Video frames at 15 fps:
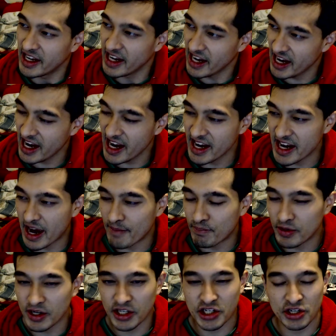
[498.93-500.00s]
And I'm
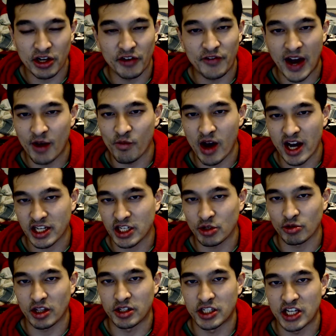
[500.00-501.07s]
pretty sure if I watched this
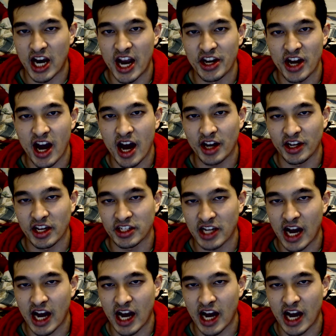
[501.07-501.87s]
with a giant audience,